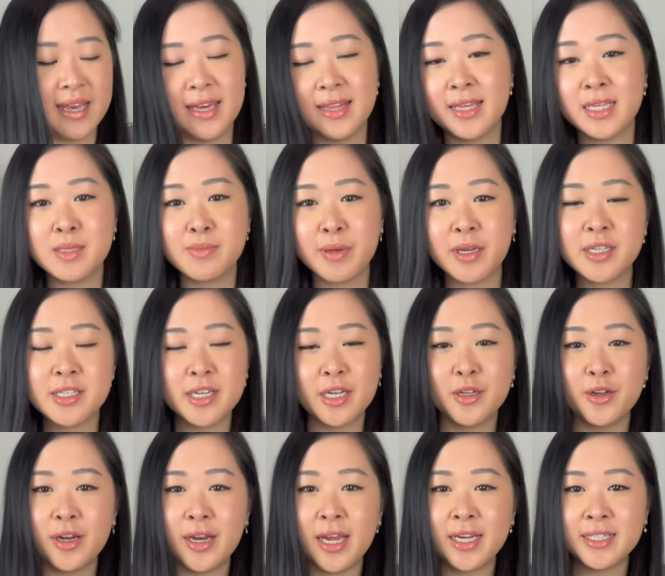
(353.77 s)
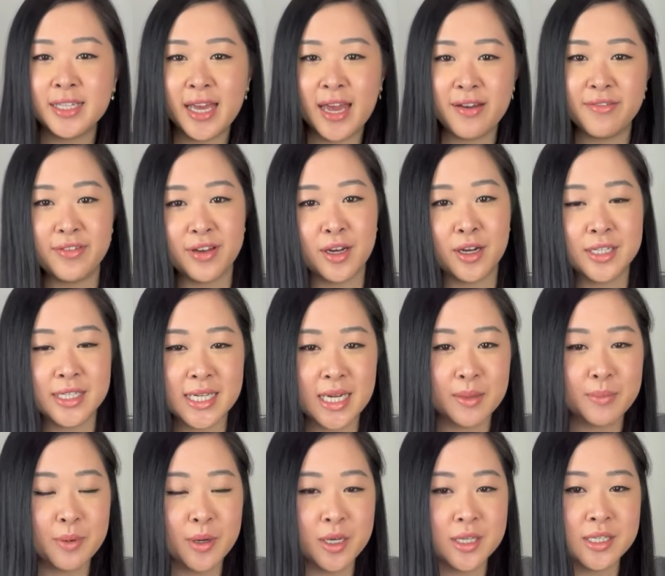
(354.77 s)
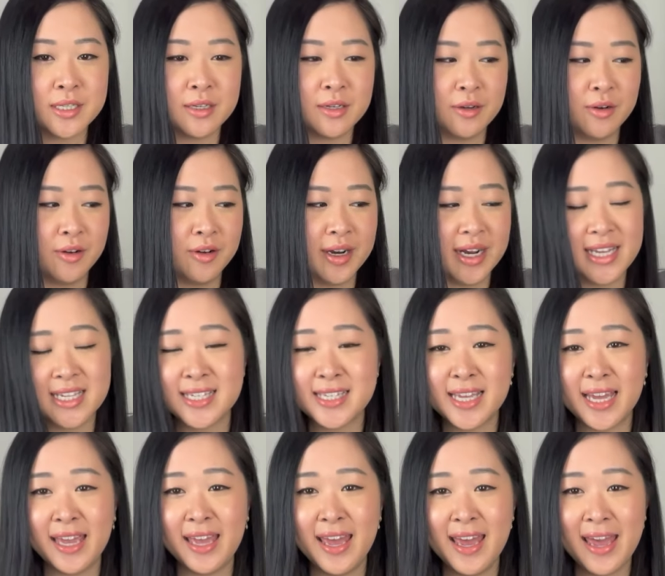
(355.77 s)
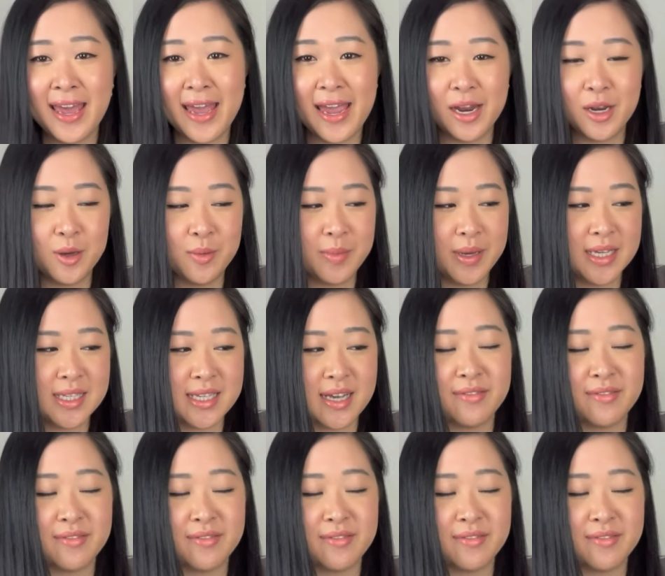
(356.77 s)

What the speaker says: and that's because I don't actually have a contact person or SA at Hermes.